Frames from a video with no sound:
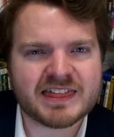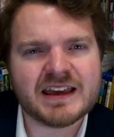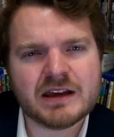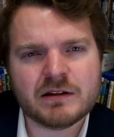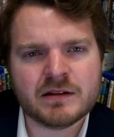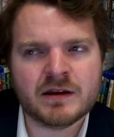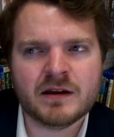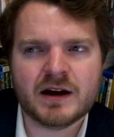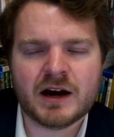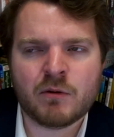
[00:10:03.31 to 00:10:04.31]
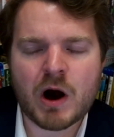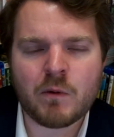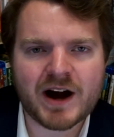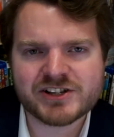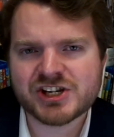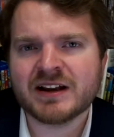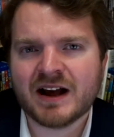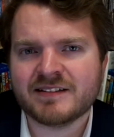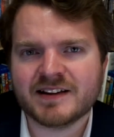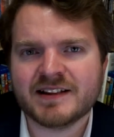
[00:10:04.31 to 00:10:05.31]
thinking while watching
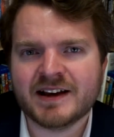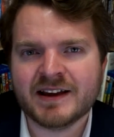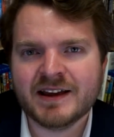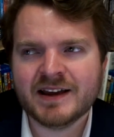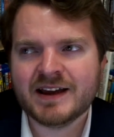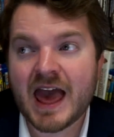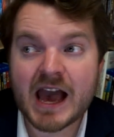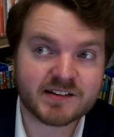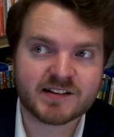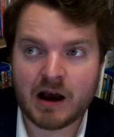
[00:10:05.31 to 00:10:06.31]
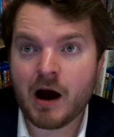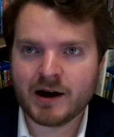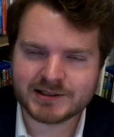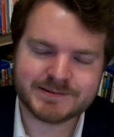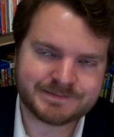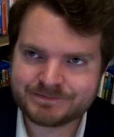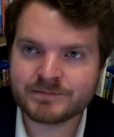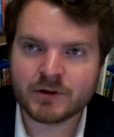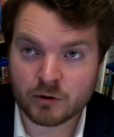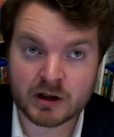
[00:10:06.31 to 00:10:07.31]
Godzilla X Kong,
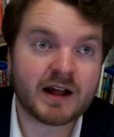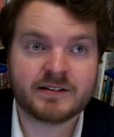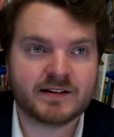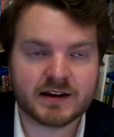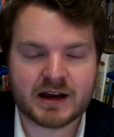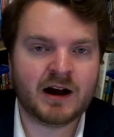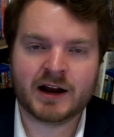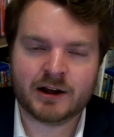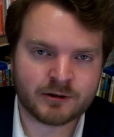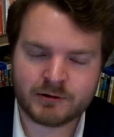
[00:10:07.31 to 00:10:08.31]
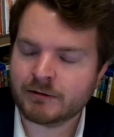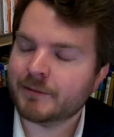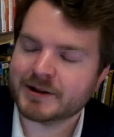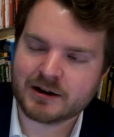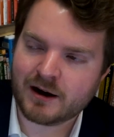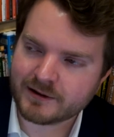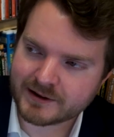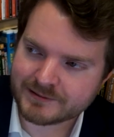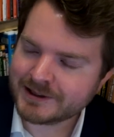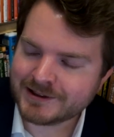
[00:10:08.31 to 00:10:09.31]
or Godzilla Kong, I don't know what you want me to call
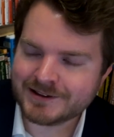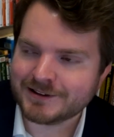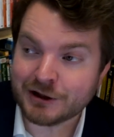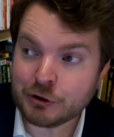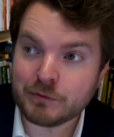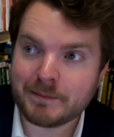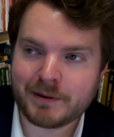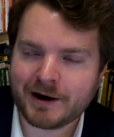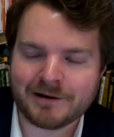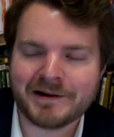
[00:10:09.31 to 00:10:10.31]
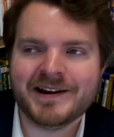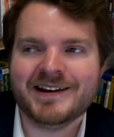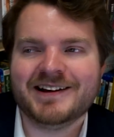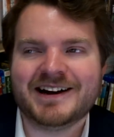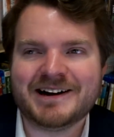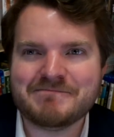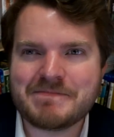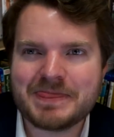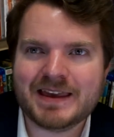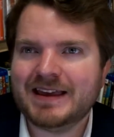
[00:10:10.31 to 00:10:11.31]
it, the new empire.
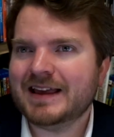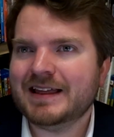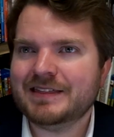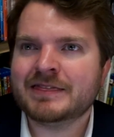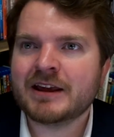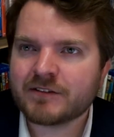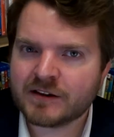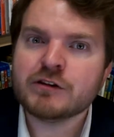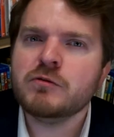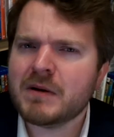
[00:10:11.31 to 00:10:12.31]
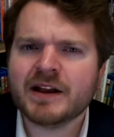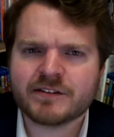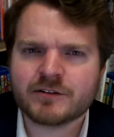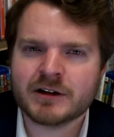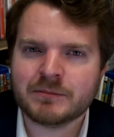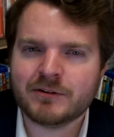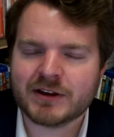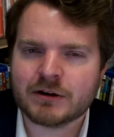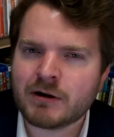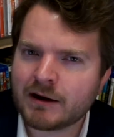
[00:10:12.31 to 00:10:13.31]
There's a new monster in the
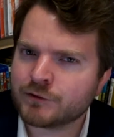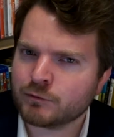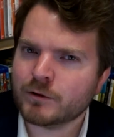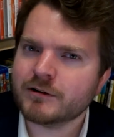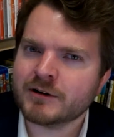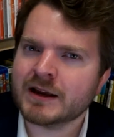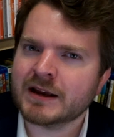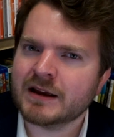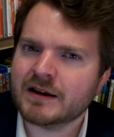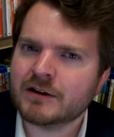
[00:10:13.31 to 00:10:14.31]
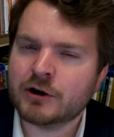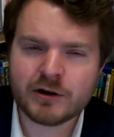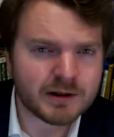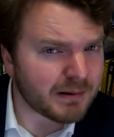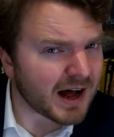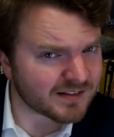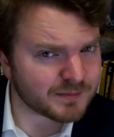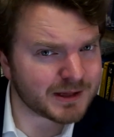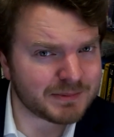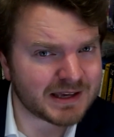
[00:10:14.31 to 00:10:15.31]
movie who I was wondering, could it
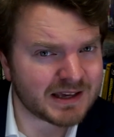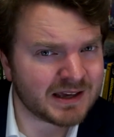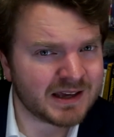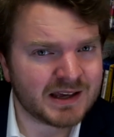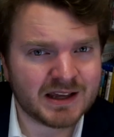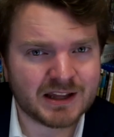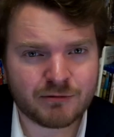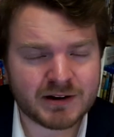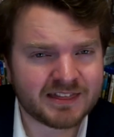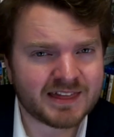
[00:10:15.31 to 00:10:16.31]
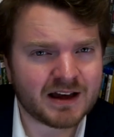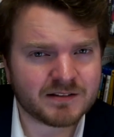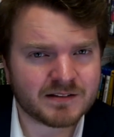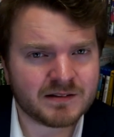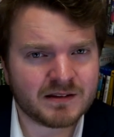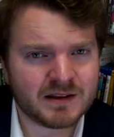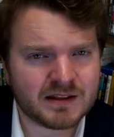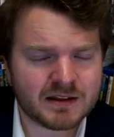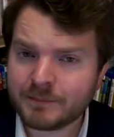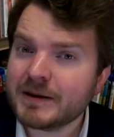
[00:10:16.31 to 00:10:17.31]
possibly be
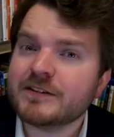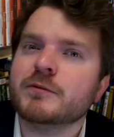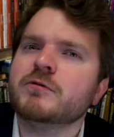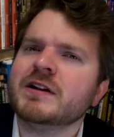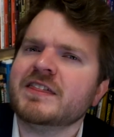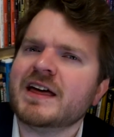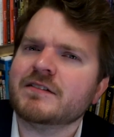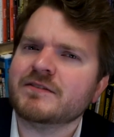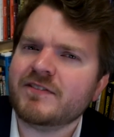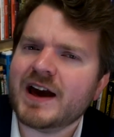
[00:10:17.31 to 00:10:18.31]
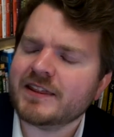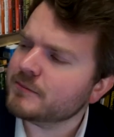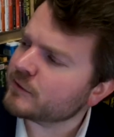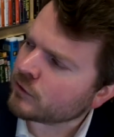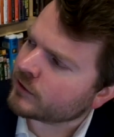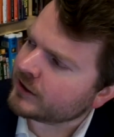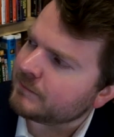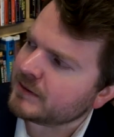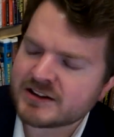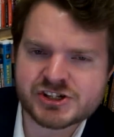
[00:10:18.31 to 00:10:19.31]
the Beast from 20,000 Fathoms, or could
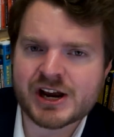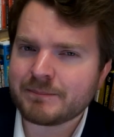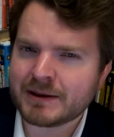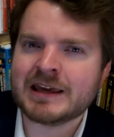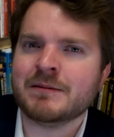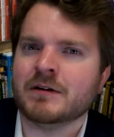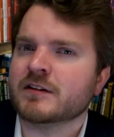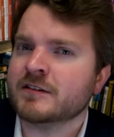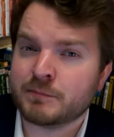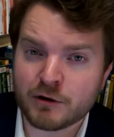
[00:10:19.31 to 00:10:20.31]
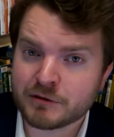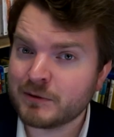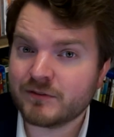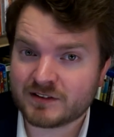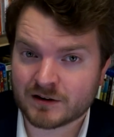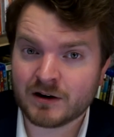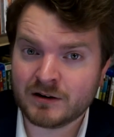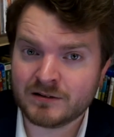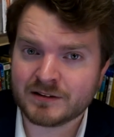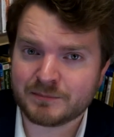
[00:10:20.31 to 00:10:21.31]
it be the Giant Behemoth? Because both movies are
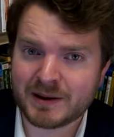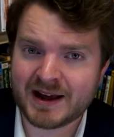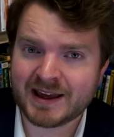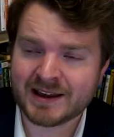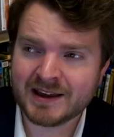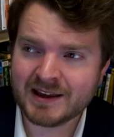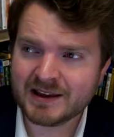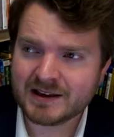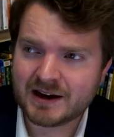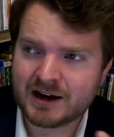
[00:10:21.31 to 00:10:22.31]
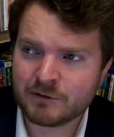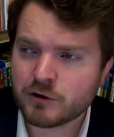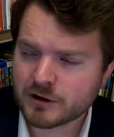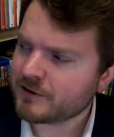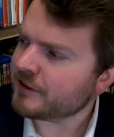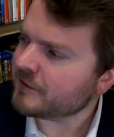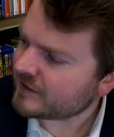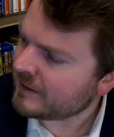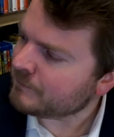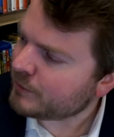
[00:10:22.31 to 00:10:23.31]
owned by Warner
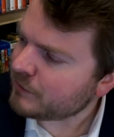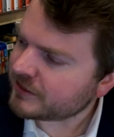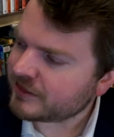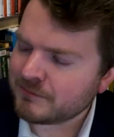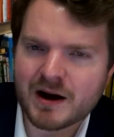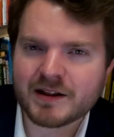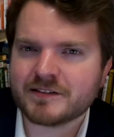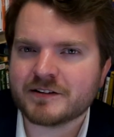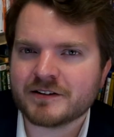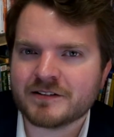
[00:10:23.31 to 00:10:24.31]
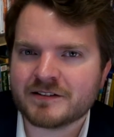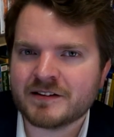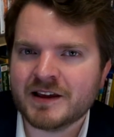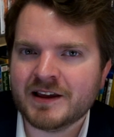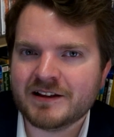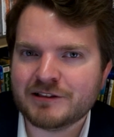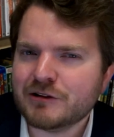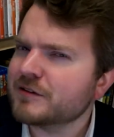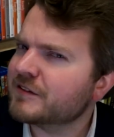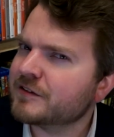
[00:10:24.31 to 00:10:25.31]
Brothers, and both monsters
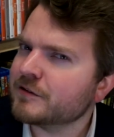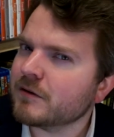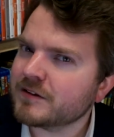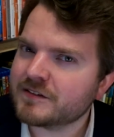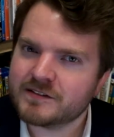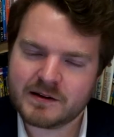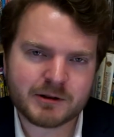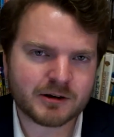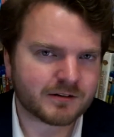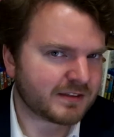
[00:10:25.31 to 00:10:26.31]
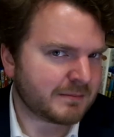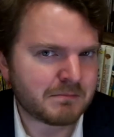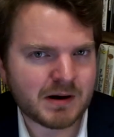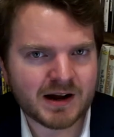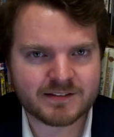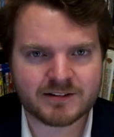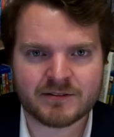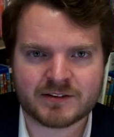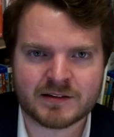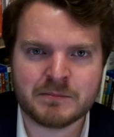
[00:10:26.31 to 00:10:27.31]
look sort of similar to the monster
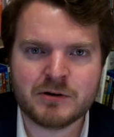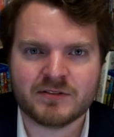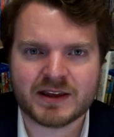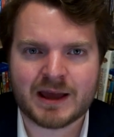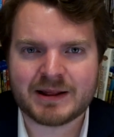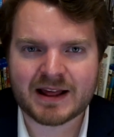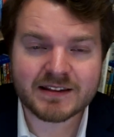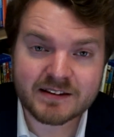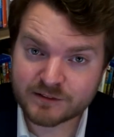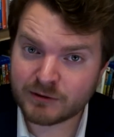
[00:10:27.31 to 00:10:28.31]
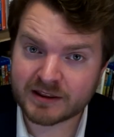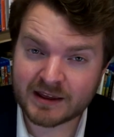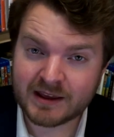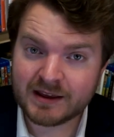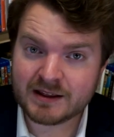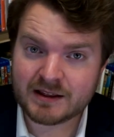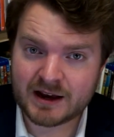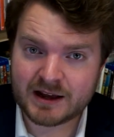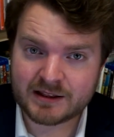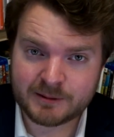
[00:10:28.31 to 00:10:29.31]
that was in the movie. I mean, at least with
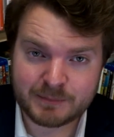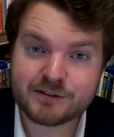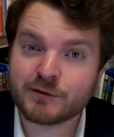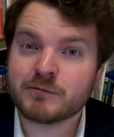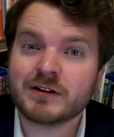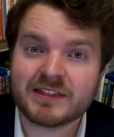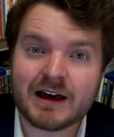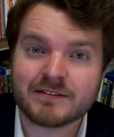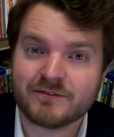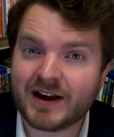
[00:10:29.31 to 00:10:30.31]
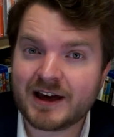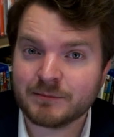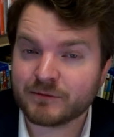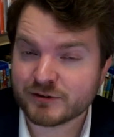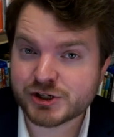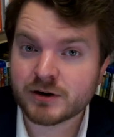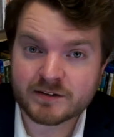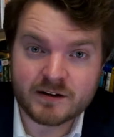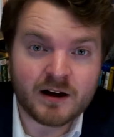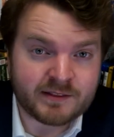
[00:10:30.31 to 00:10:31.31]
the Beast from 20,000 Fathoms, for sure,
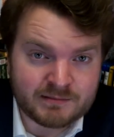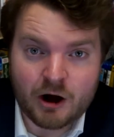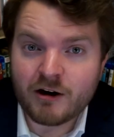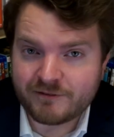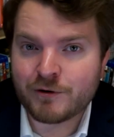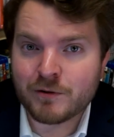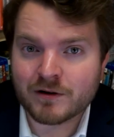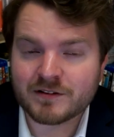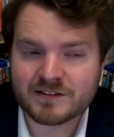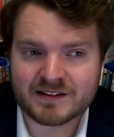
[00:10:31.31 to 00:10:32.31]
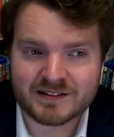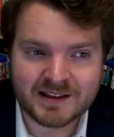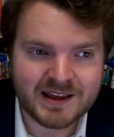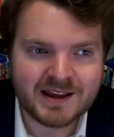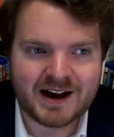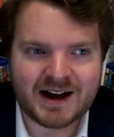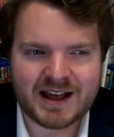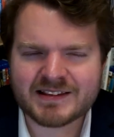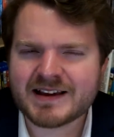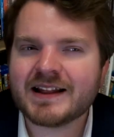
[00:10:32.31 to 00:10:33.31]
it's on all fours, and
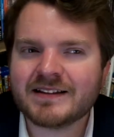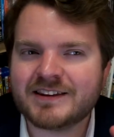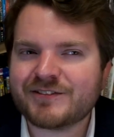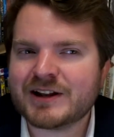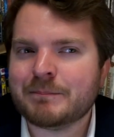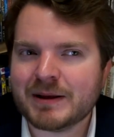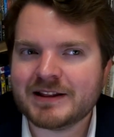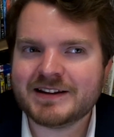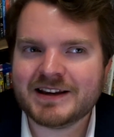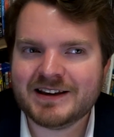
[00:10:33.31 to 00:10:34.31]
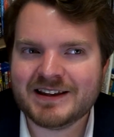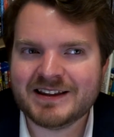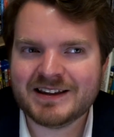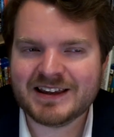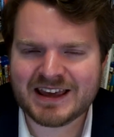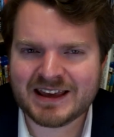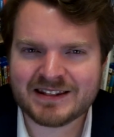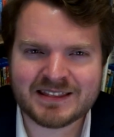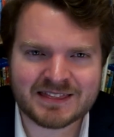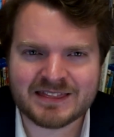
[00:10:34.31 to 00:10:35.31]
it's got a different ability
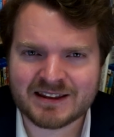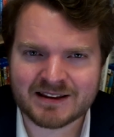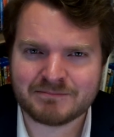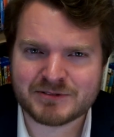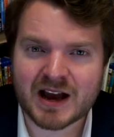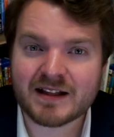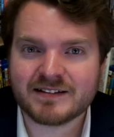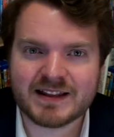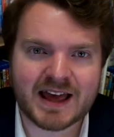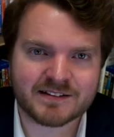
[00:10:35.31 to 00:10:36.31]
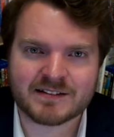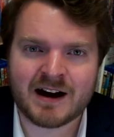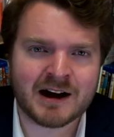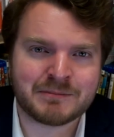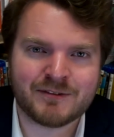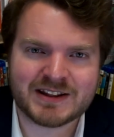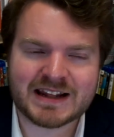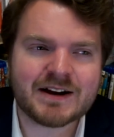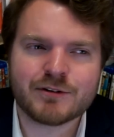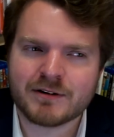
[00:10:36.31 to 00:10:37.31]
in the Godzilla X Kong movie.
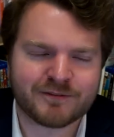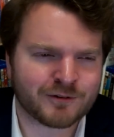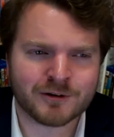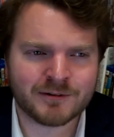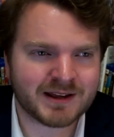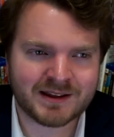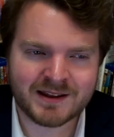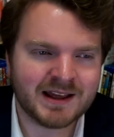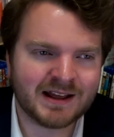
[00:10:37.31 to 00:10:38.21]
They never refer to it